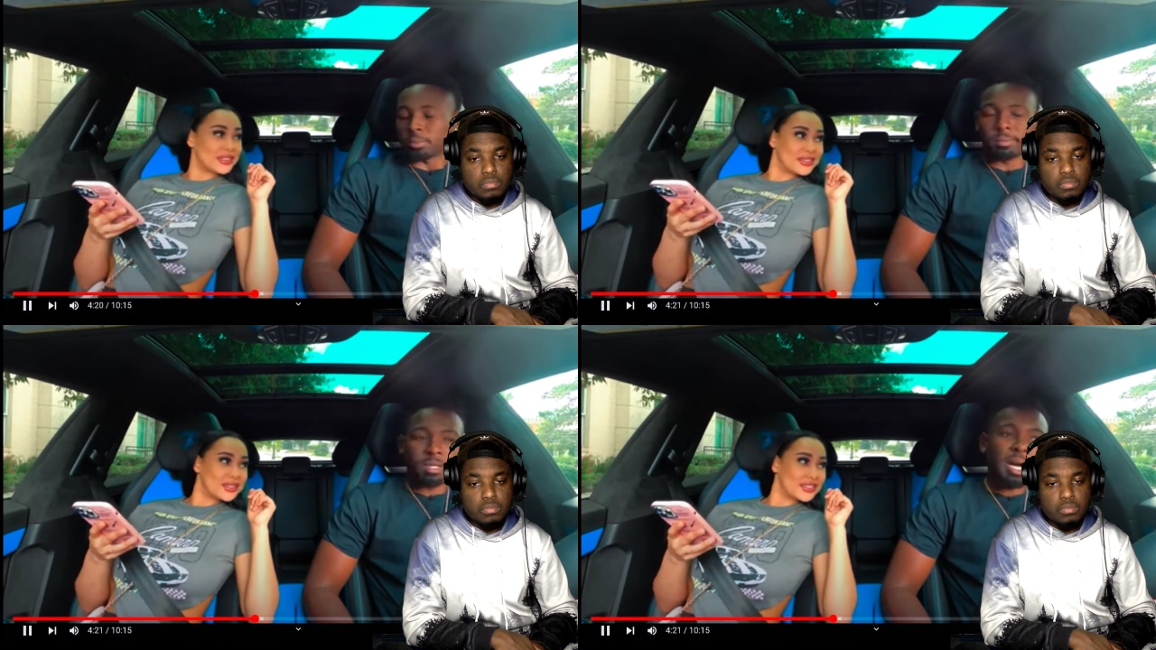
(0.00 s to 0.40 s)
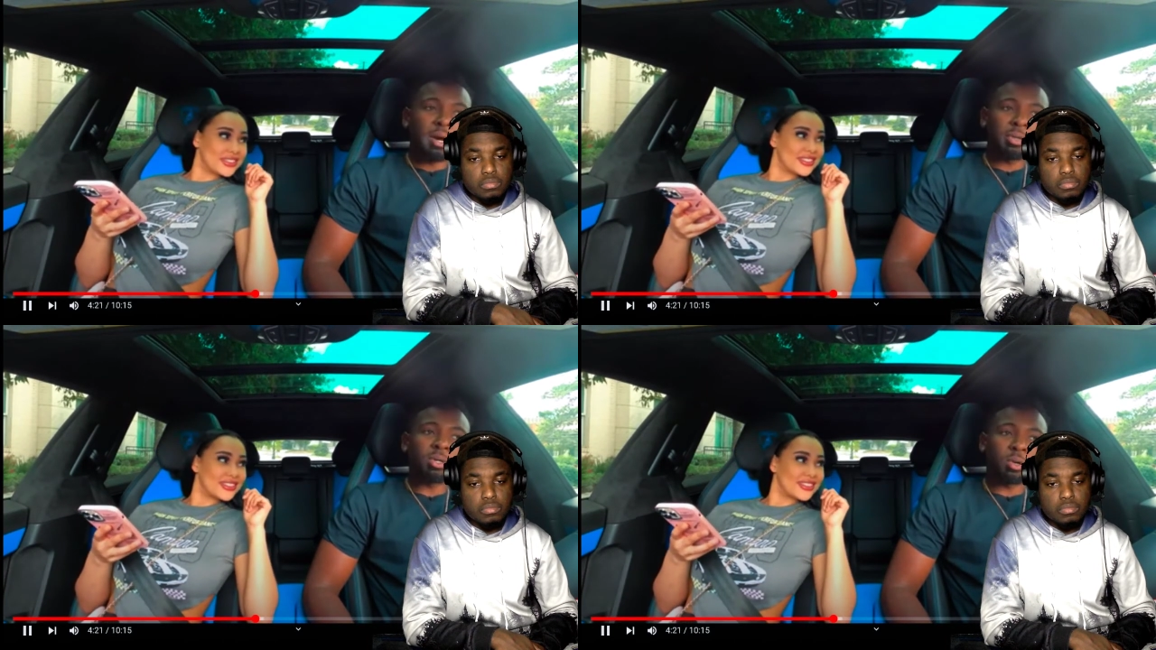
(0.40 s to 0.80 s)
Speaker 1: Uh, we're
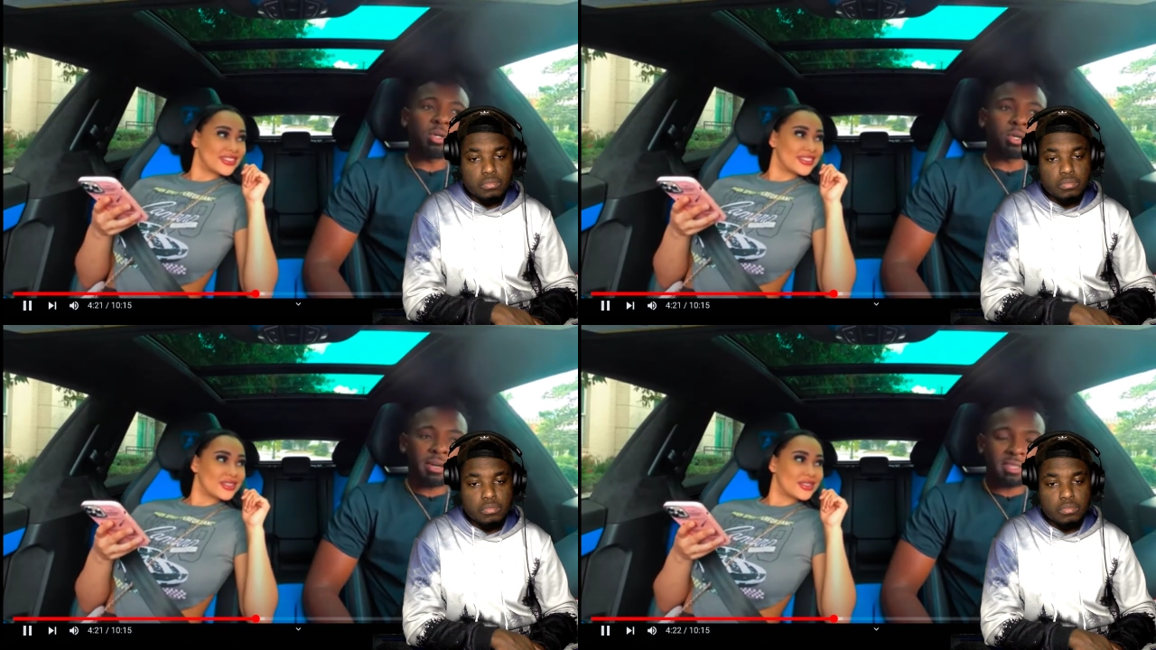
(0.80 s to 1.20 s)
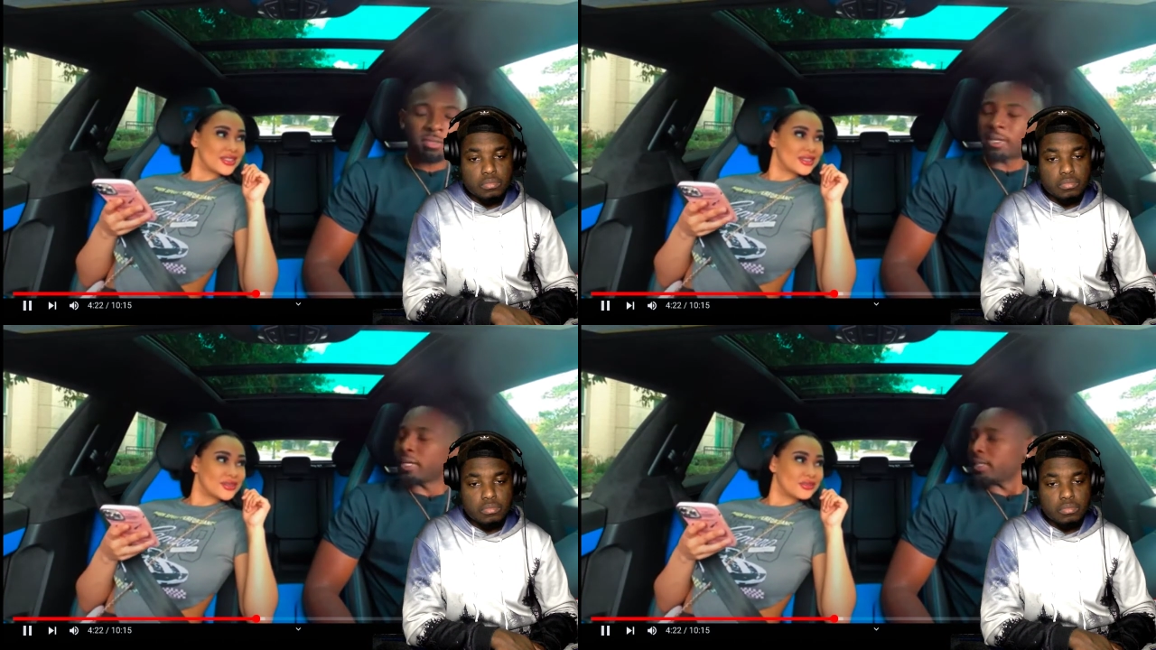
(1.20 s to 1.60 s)
gonna we're gonna have to
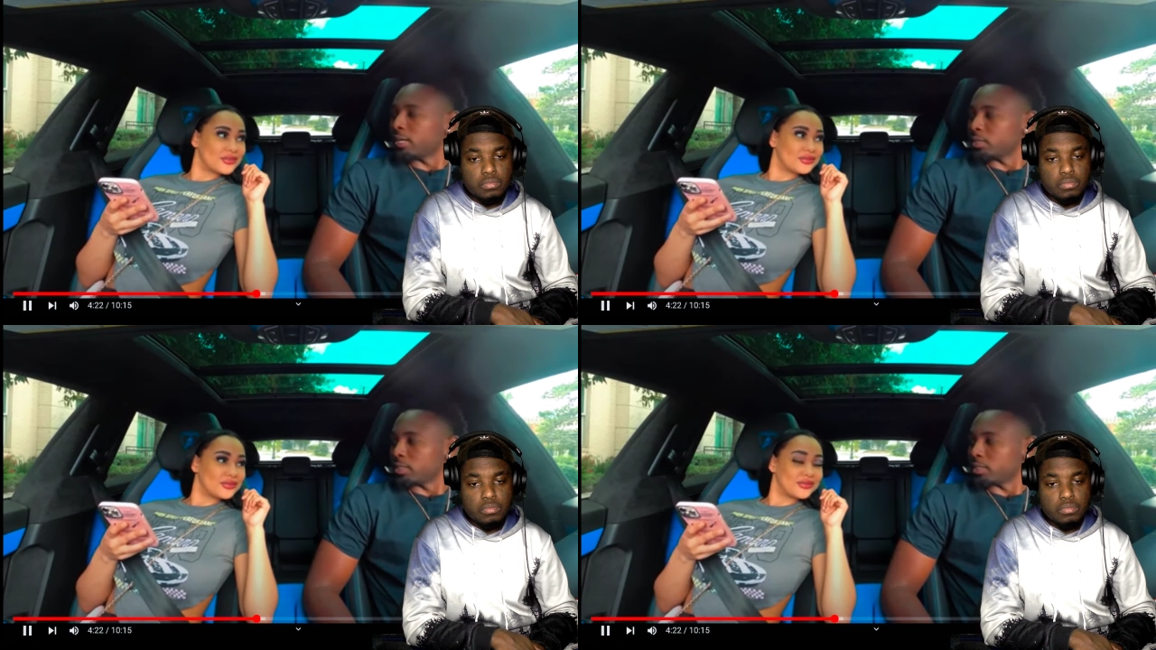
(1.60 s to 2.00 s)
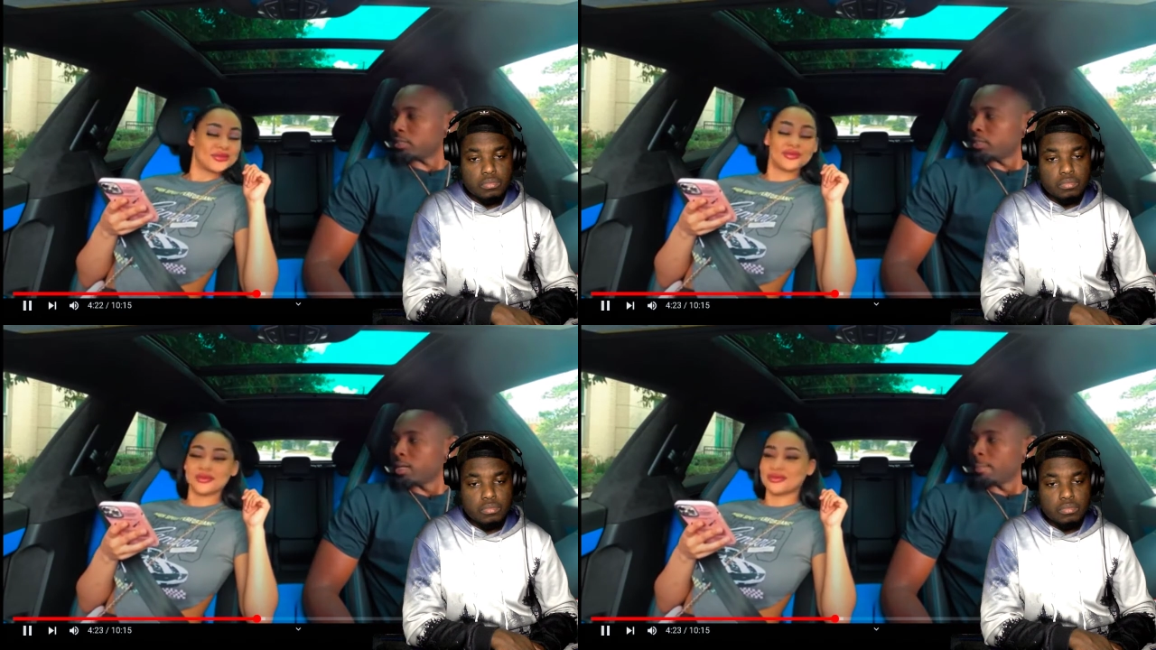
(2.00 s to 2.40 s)
find out then.
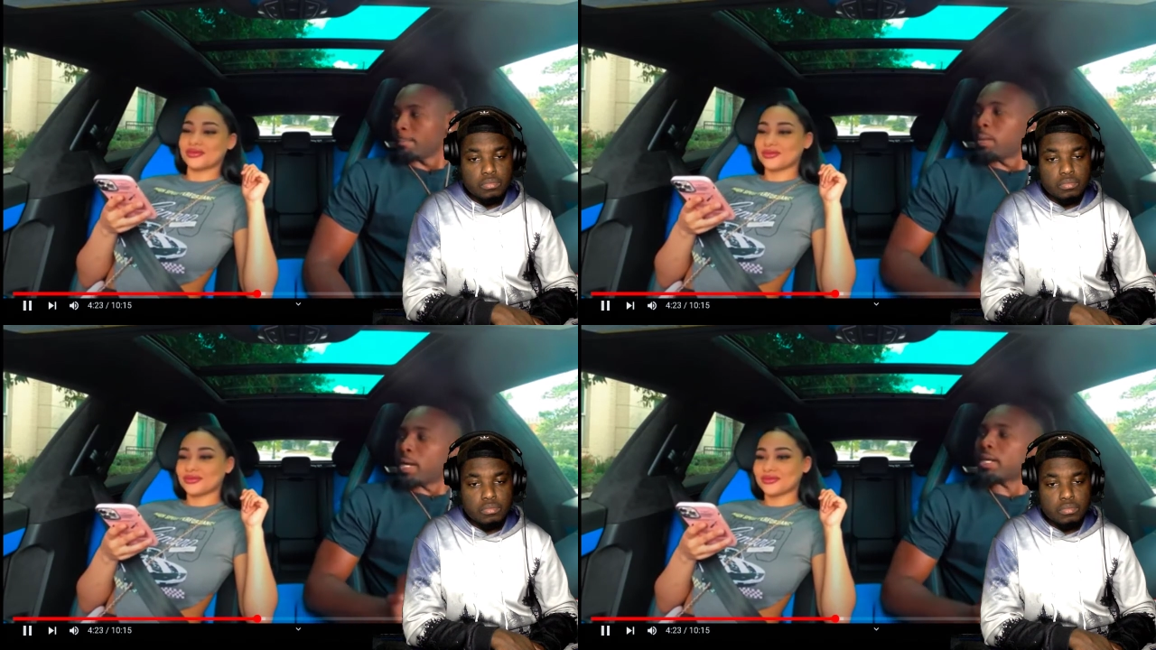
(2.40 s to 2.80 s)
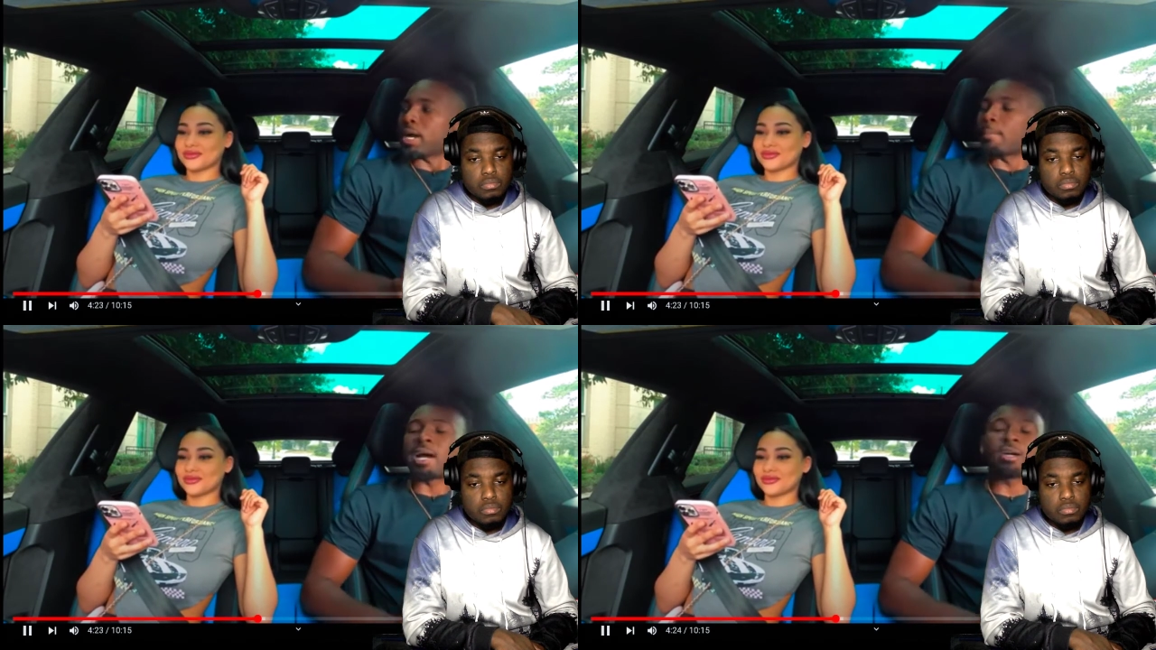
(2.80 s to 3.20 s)
But I'm
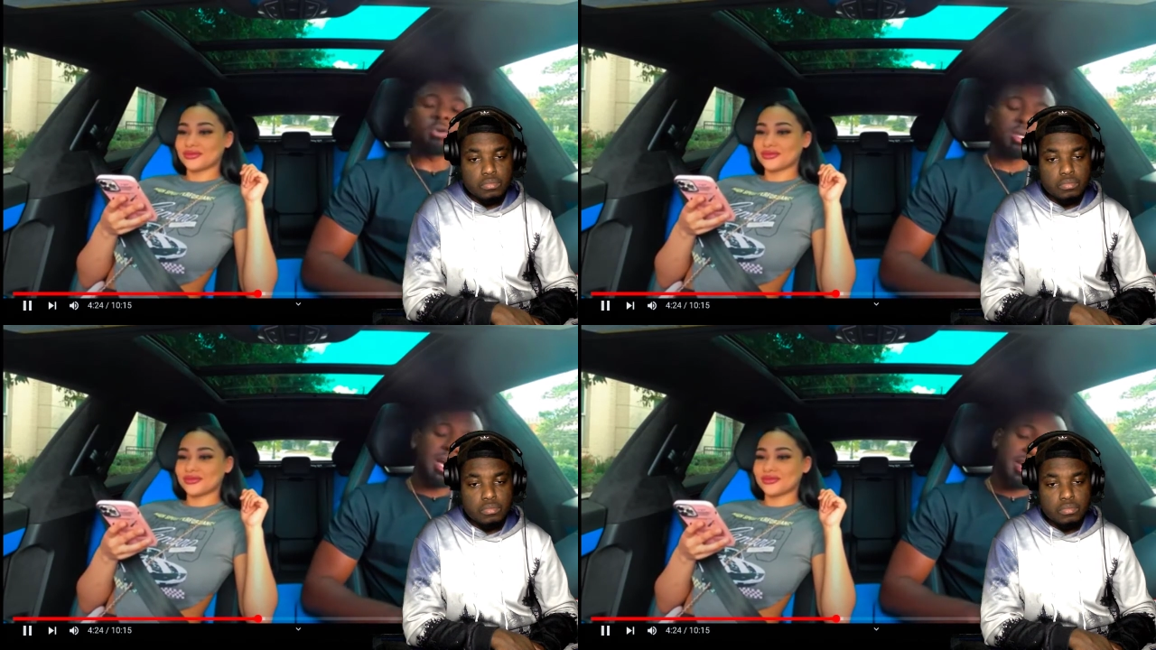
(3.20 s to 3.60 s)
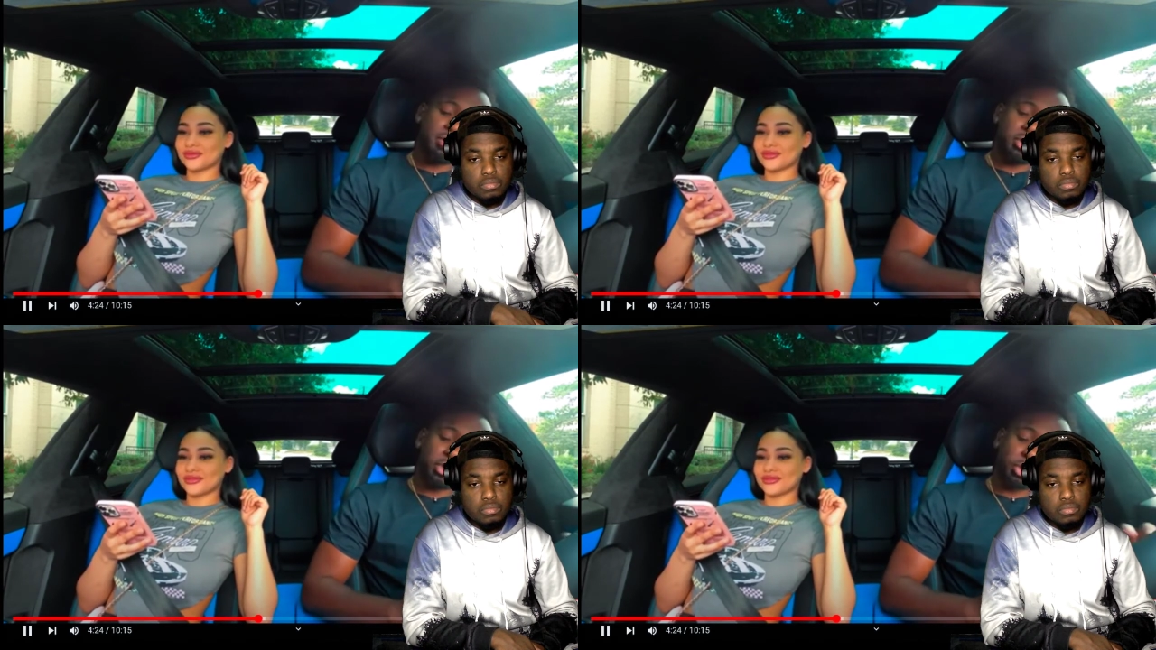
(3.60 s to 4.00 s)
not gonna lie, you
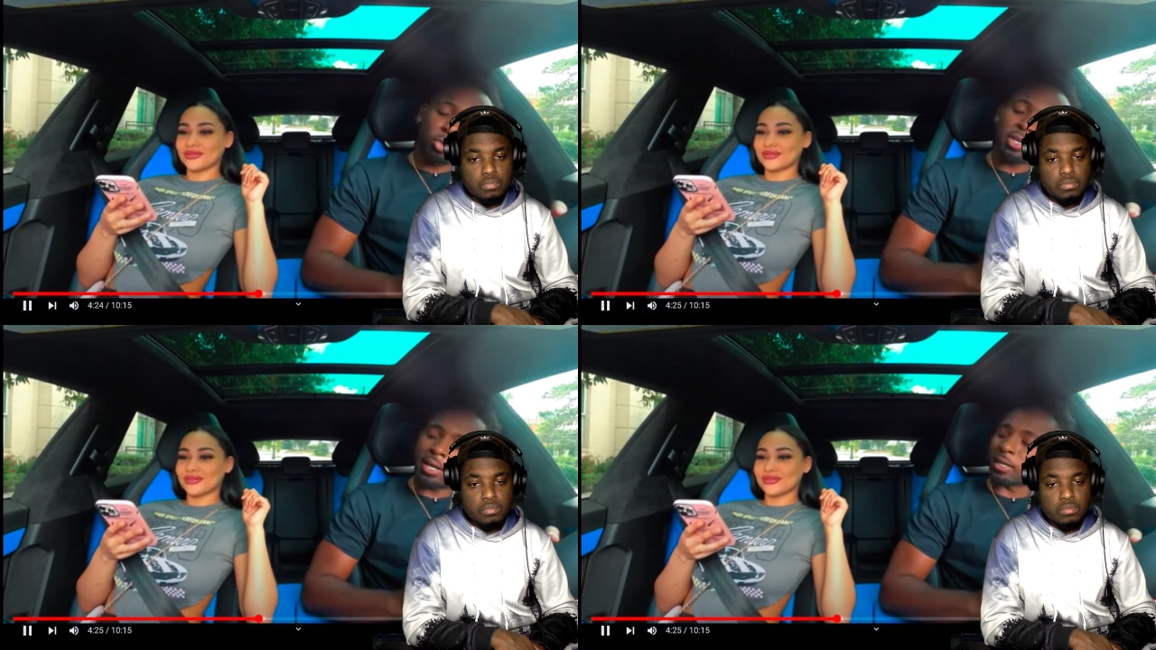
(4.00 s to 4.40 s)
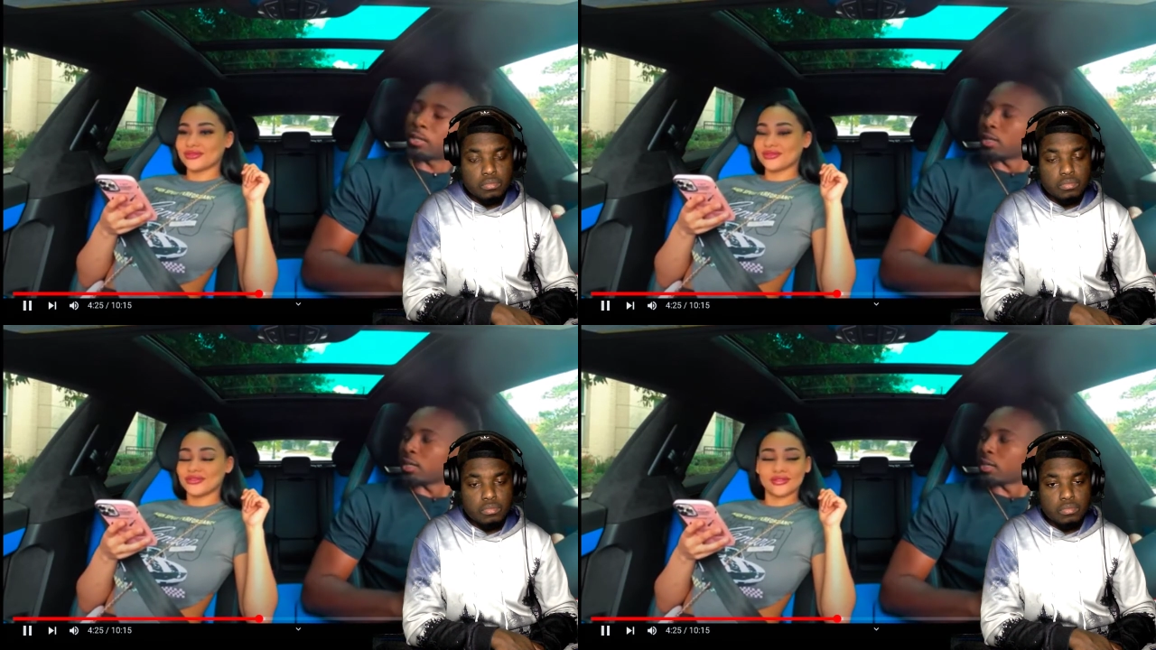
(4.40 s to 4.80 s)
do kind of
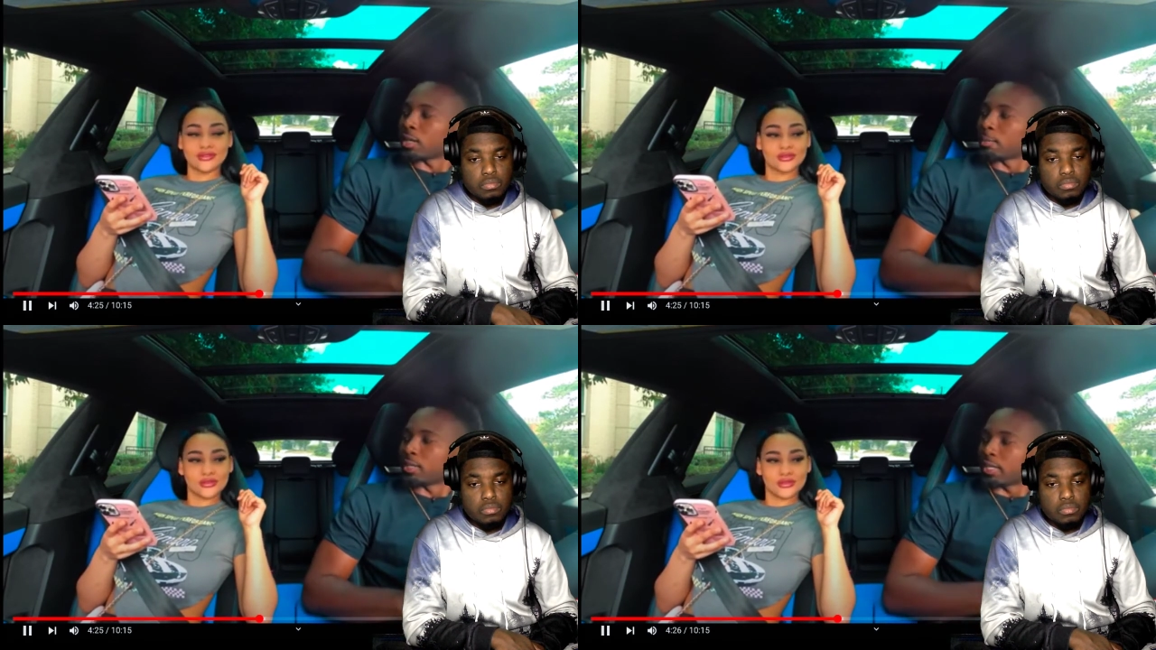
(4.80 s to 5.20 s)
give me that